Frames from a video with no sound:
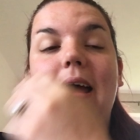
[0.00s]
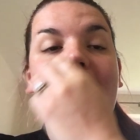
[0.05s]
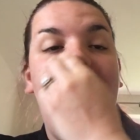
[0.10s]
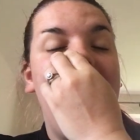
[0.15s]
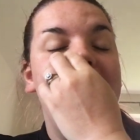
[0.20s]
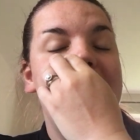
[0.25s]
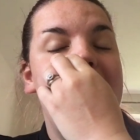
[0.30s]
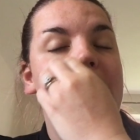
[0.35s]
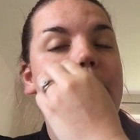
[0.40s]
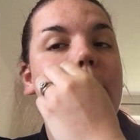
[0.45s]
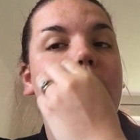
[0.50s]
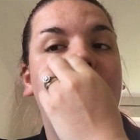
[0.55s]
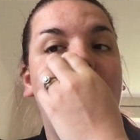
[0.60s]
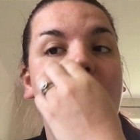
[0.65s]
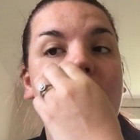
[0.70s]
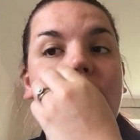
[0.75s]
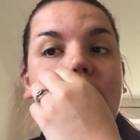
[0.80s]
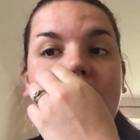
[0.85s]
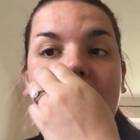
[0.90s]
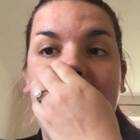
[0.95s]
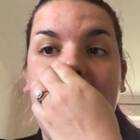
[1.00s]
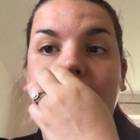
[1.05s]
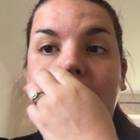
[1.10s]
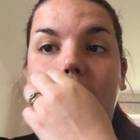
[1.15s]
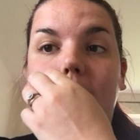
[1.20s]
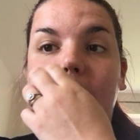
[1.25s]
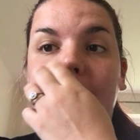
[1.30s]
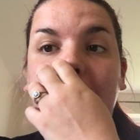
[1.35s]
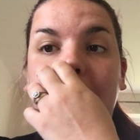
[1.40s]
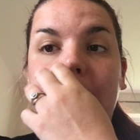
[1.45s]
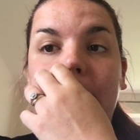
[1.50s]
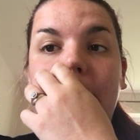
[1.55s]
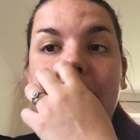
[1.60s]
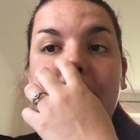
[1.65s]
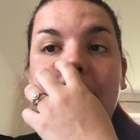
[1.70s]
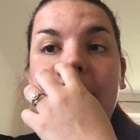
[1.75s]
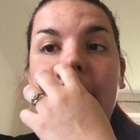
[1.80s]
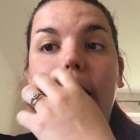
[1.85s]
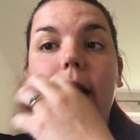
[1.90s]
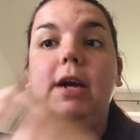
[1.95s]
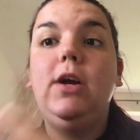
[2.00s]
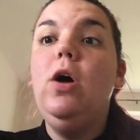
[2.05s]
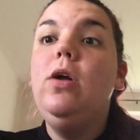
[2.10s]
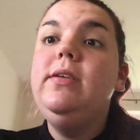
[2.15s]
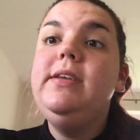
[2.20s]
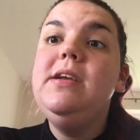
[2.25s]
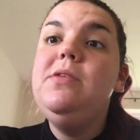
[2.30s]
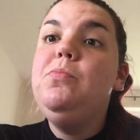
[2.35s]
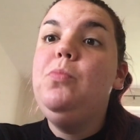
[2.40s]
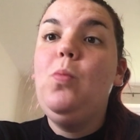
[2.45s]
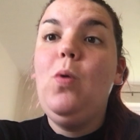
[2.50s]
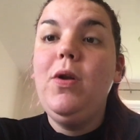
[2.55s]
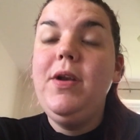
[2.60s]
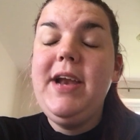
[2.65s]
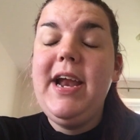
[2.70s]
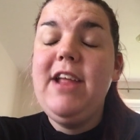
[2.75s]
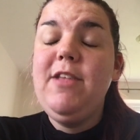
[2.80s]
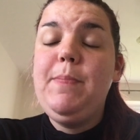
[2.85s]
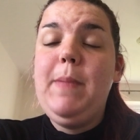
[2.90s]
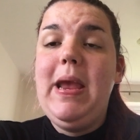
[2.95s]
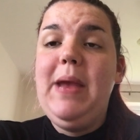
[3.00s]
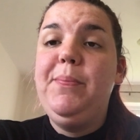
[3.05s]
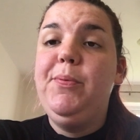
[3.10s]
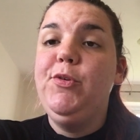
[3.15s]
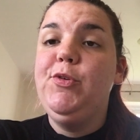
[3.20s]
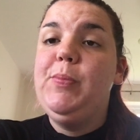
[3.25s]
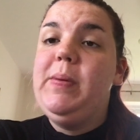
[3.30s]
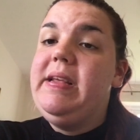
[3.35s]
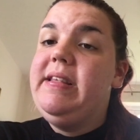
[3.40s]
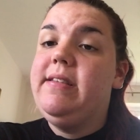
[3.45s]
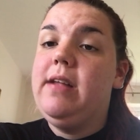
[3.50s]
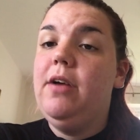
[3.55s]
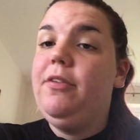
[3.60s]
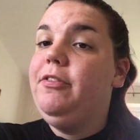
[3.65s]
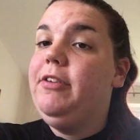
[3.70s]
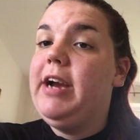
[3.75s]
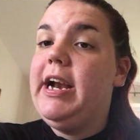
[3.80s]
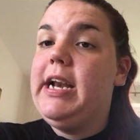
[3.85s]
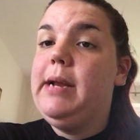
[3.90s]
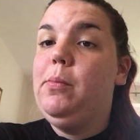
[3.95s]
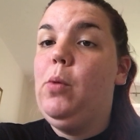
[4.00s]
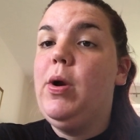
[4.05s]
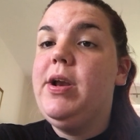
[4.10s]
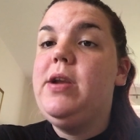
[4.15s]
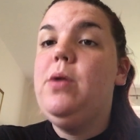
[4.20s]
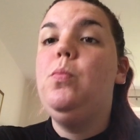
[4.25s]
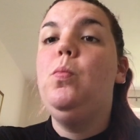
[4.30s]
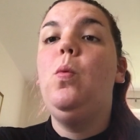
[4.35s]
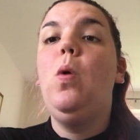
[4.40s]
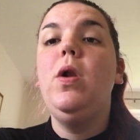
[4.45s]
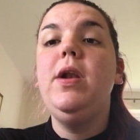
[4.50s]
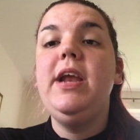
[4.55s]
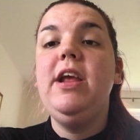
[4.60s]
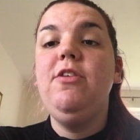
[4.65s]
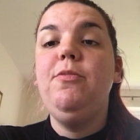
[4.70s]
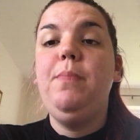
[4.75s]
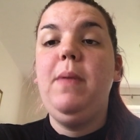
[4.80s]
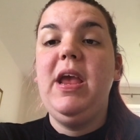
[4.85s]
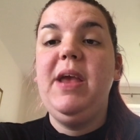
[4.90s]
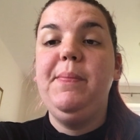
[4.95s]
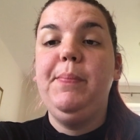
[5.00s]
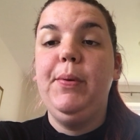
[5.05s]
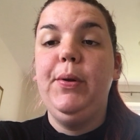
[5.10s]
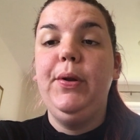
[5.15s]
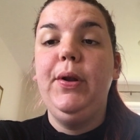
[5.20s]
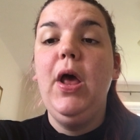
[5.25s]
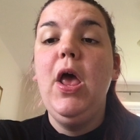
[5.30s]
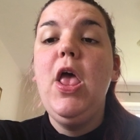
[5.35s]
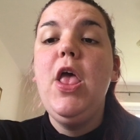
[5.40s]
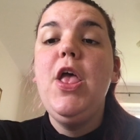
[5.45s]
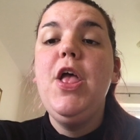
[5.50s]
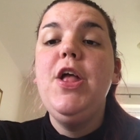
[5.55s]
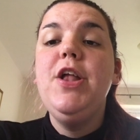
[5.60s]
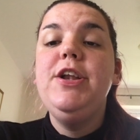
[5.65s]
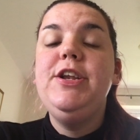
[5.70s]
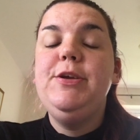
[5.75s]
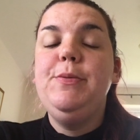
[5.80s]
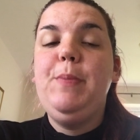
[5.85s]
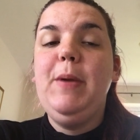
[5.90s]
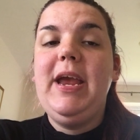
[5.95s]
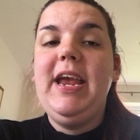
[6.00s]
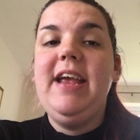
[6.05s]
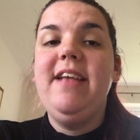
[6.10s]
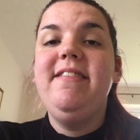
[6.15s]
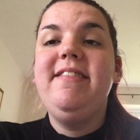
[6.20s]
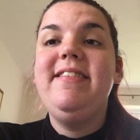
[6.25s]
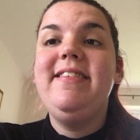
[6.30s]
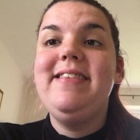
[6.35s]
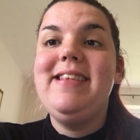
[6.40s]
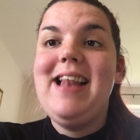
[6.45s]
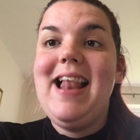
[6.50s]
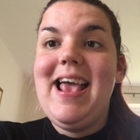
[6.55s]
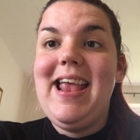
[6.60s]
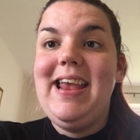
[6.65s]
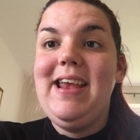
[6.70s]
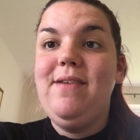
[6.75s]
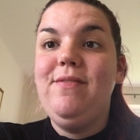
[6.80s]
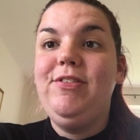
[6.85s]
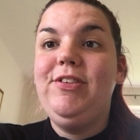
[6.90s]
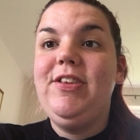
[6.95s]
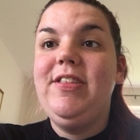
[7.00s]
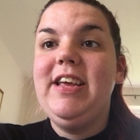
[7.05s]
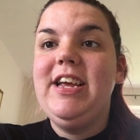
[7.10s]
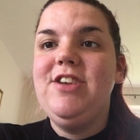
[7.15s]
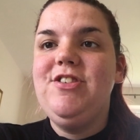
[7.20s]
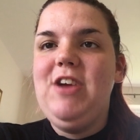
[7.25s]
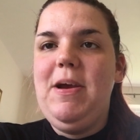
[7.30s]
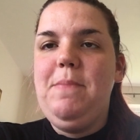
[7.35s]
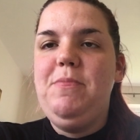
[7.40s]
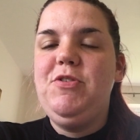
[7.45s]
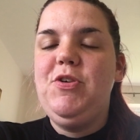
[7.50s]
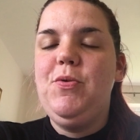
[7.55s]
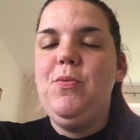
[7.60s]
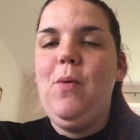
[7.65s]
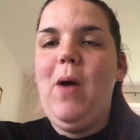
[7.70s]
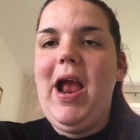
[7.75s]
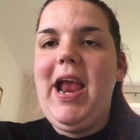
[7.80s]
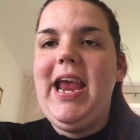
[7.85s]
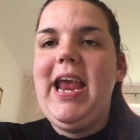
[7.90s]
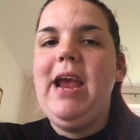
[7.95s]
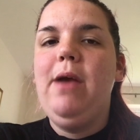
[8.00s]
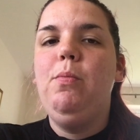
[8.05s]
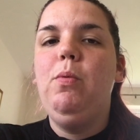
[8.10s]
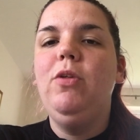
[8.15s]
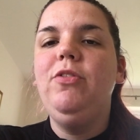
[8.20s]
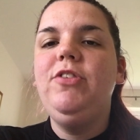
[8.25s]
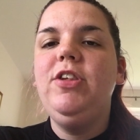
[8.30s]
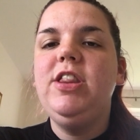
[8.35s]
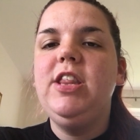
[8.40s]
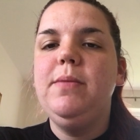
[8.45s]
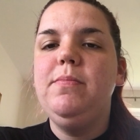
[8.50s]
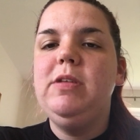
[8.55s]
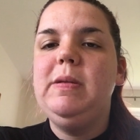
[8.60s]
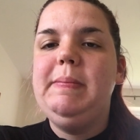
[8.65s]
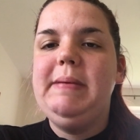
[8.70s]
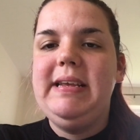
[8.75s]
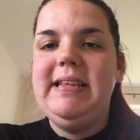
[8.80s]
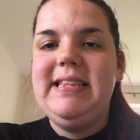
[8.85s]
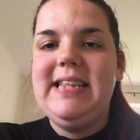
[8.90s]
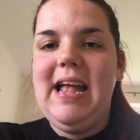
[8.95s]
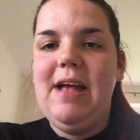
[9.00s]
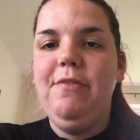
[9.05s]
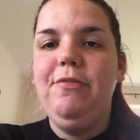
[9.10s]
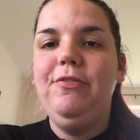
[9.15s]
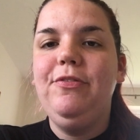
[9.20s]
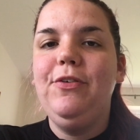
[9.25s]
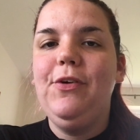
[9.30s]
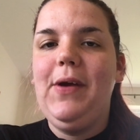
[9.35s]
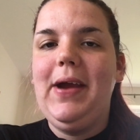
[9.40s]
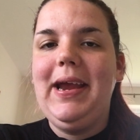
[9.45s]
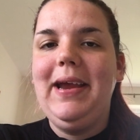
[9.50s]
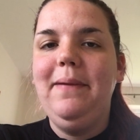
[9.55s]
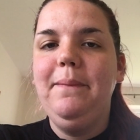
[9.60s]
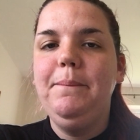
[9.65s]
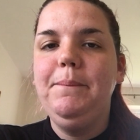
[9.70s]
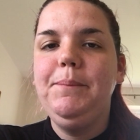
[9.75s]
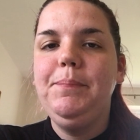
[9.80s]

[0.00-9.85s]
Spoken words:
And they were God's people. And God didn't want his people to be suffering anymore. He didn't want his people to be slaves to the Egyptian way. He wanted them to be set free.